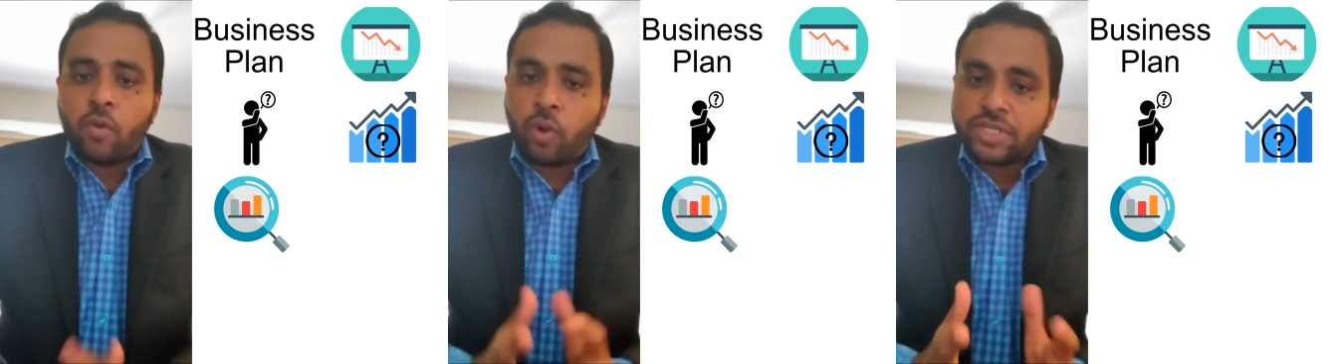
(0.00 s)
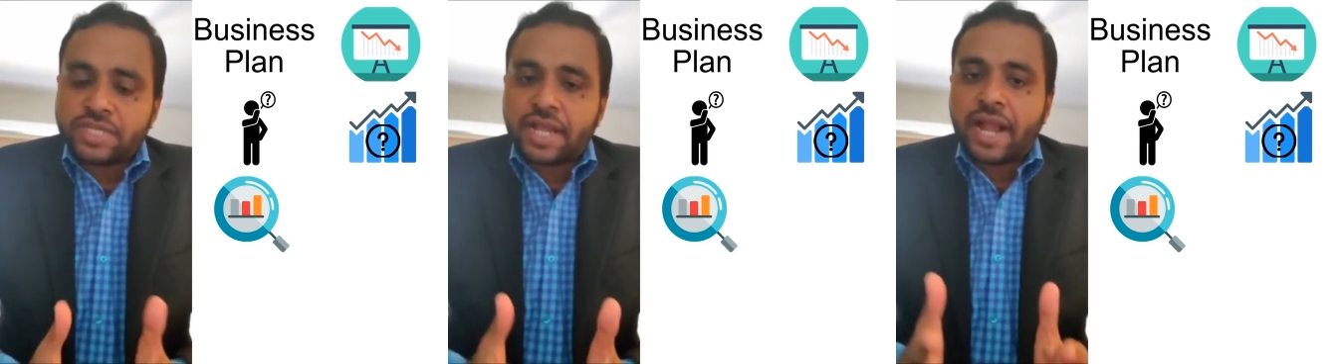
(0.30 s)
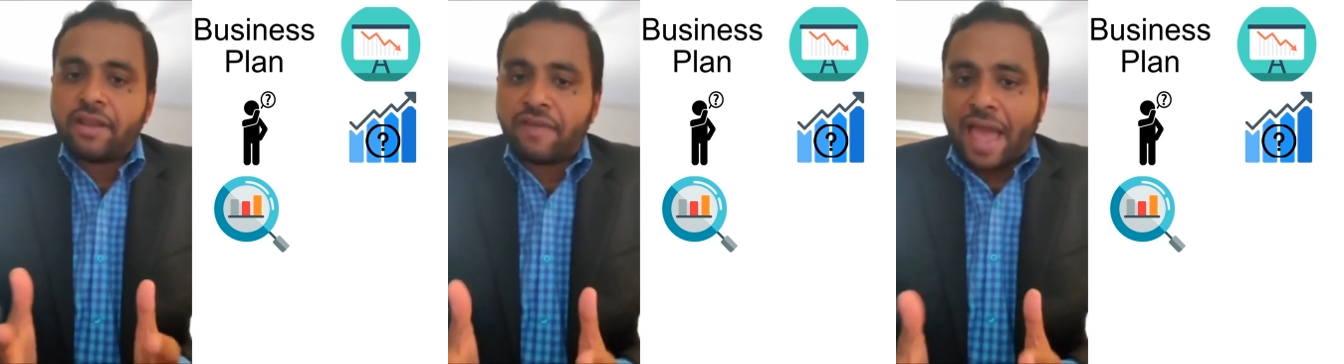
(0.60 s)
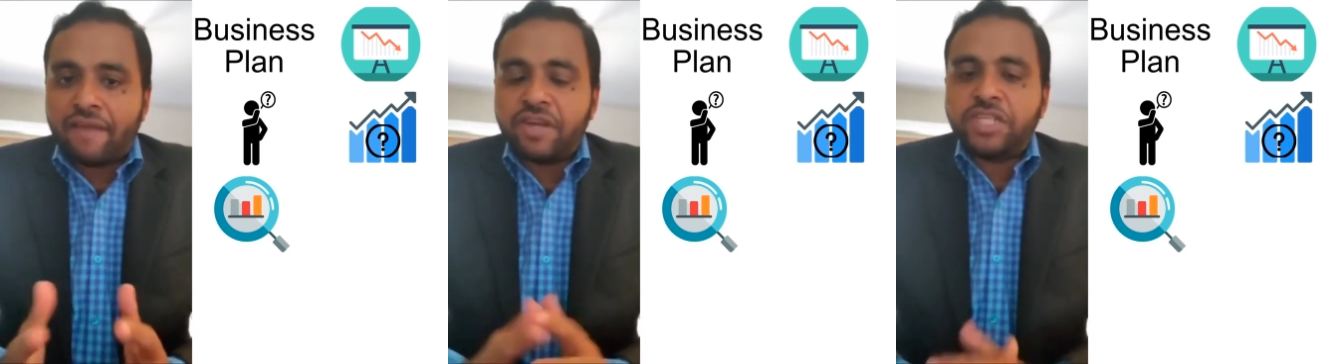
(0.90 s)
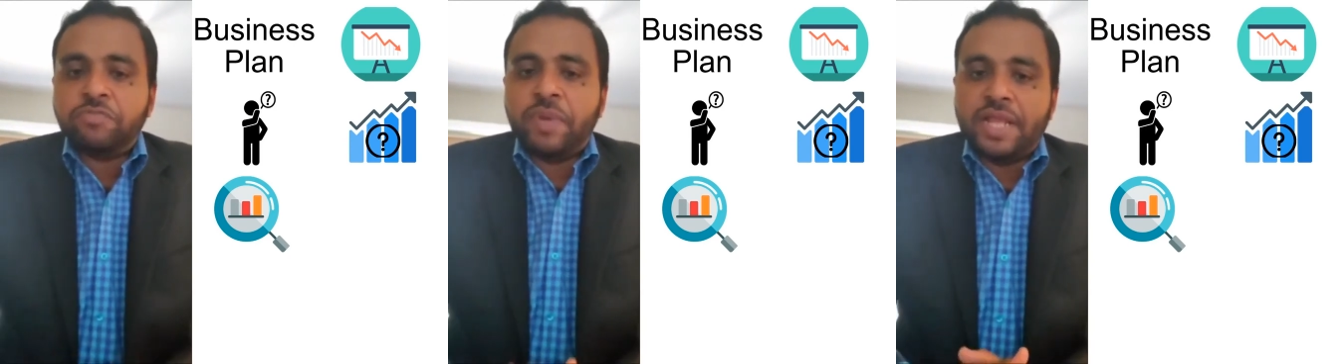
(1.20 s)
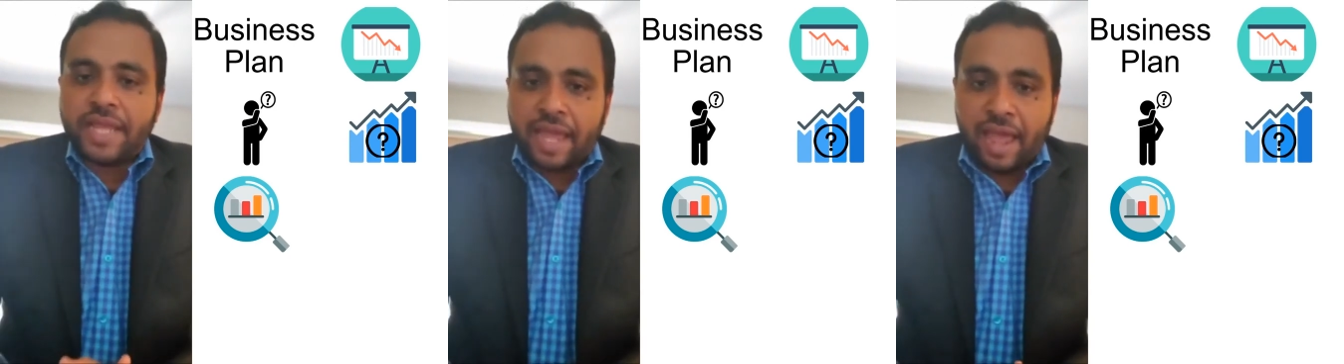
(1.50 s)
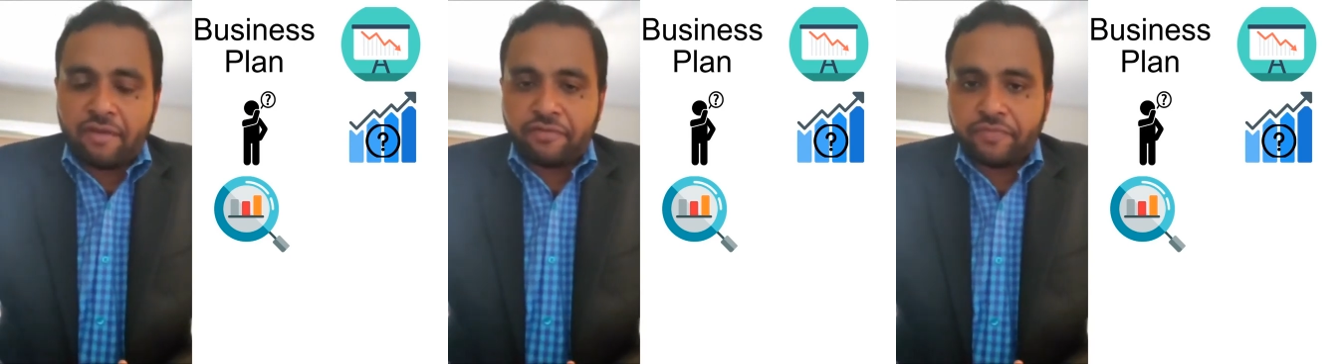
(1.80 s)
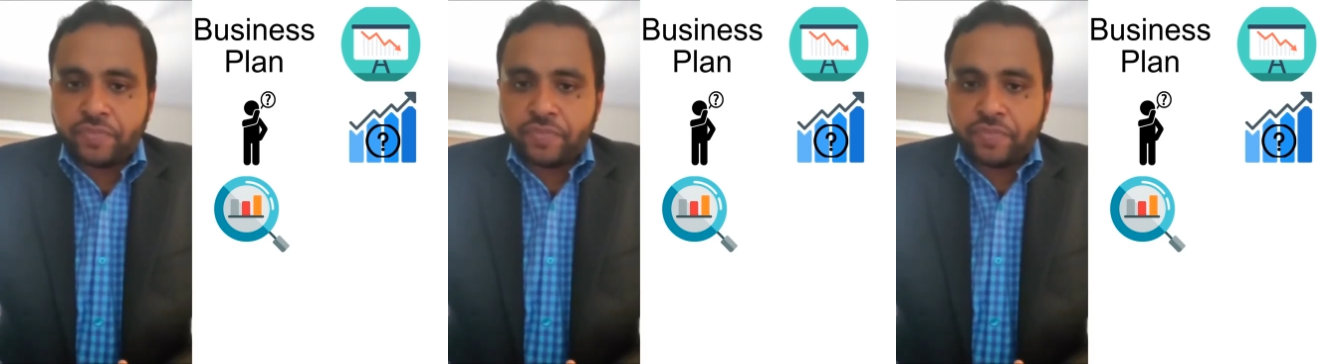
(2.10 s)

What's the kind of average bill they have?